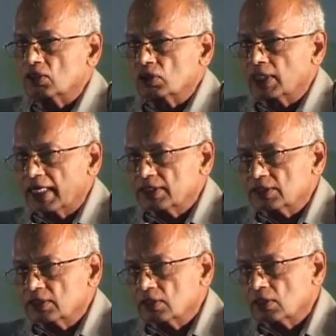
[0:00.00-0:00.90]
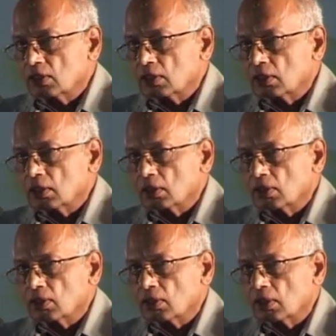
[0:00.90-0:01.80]
So that
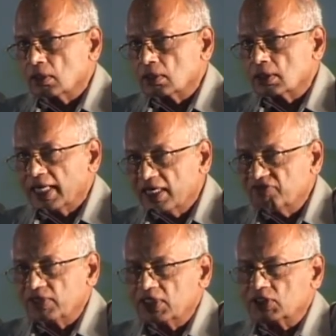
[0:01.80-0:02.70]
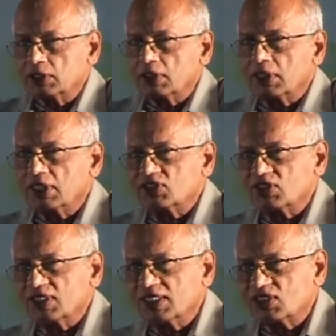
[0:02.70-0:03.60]
clarification
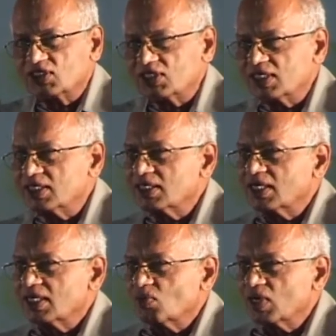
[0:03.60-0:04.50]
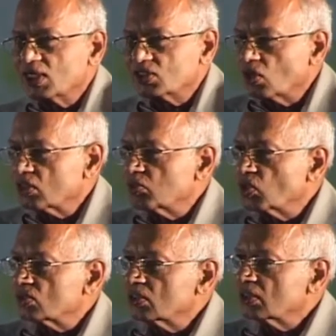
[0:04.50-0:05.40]
is necessary when I talk
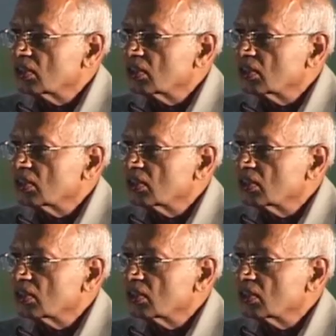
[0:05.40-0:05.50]
about